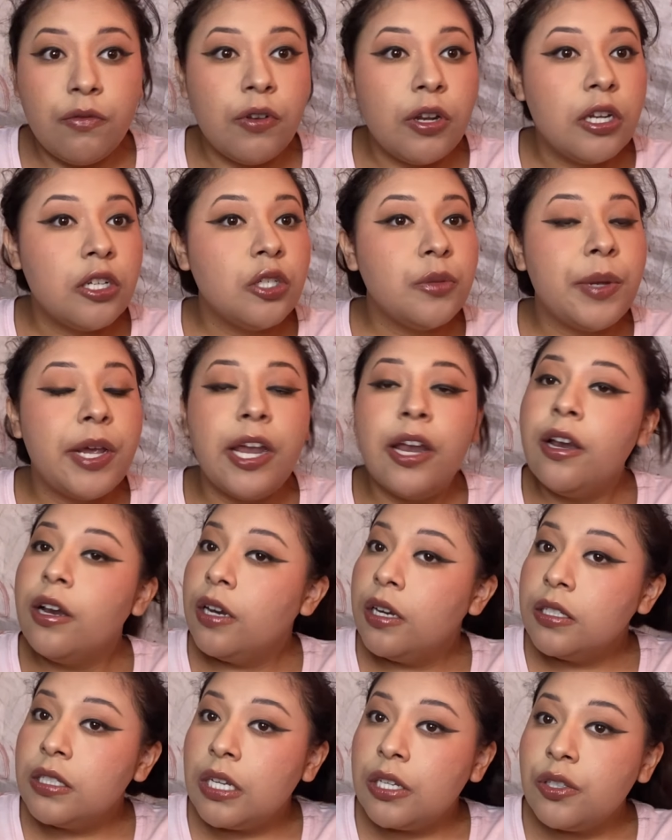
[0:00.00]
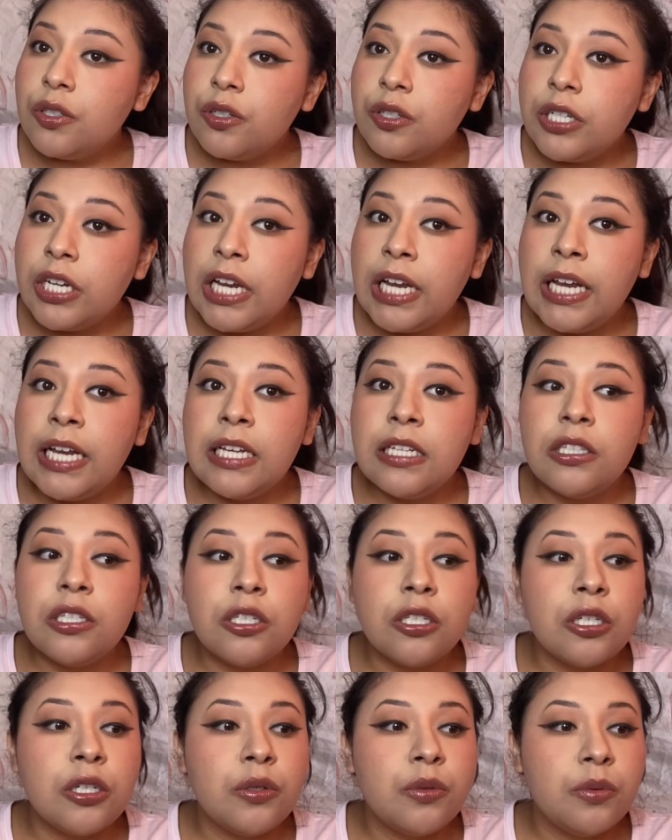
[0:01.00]
finish my hair accessories, you
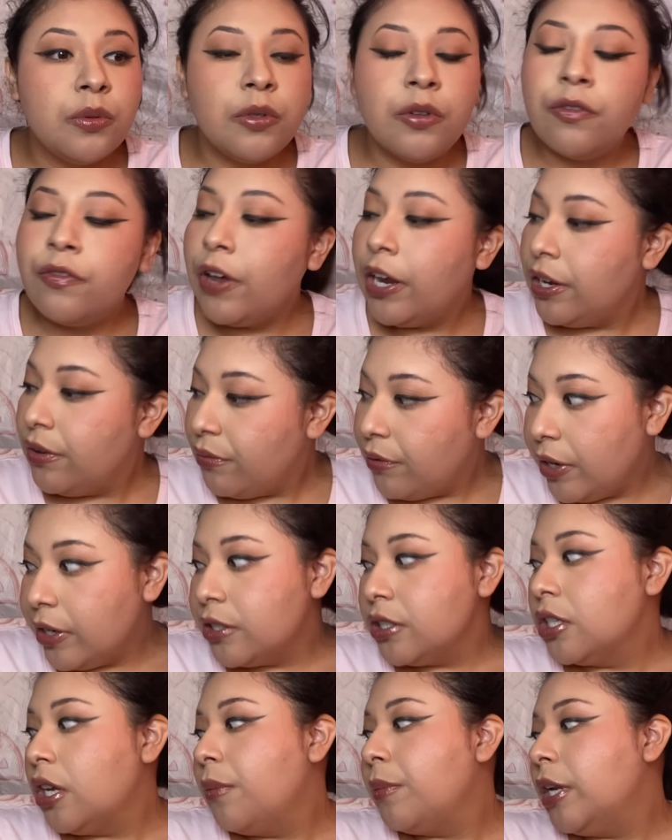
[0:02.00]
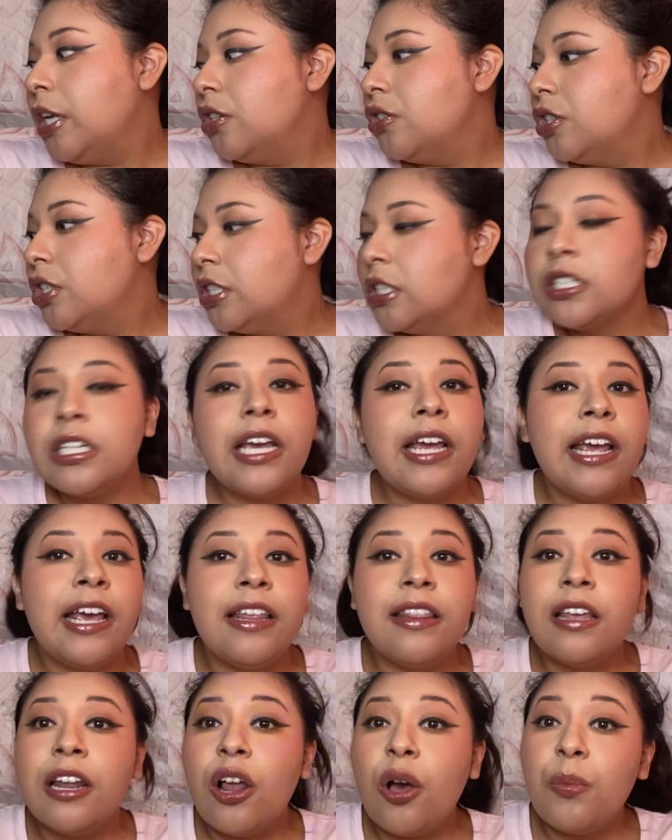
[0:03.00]
know, find a fragrance combination,
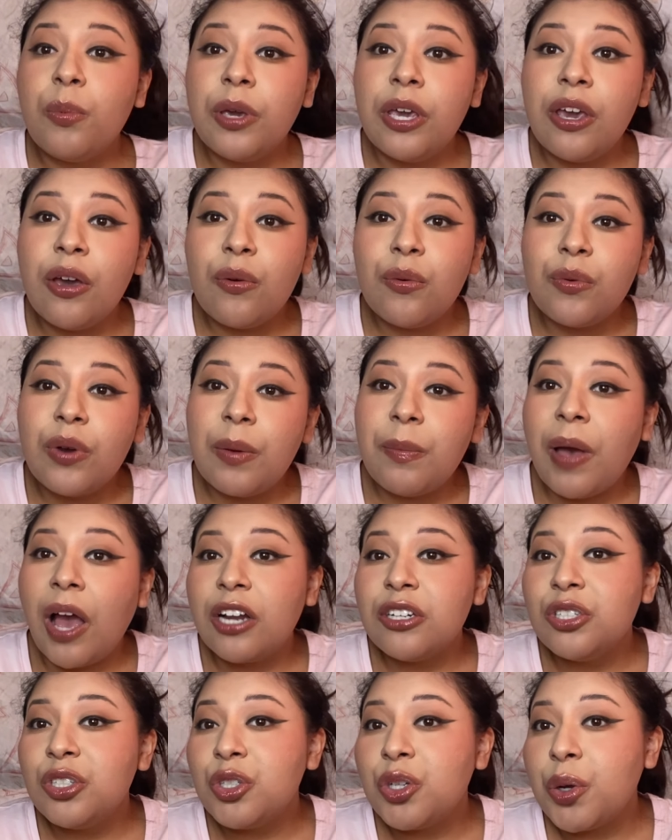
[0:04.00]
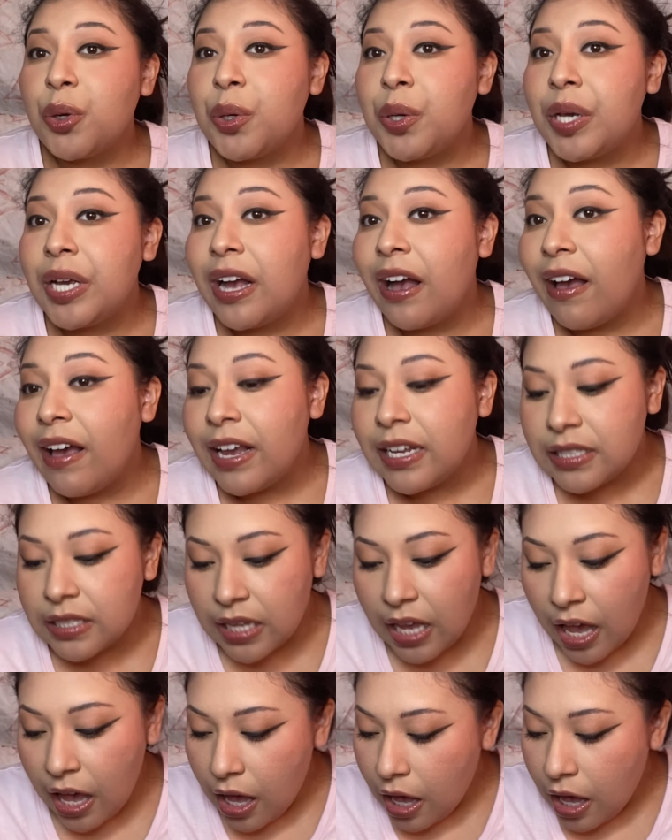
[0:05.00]
and then I'll be right back to show you guys.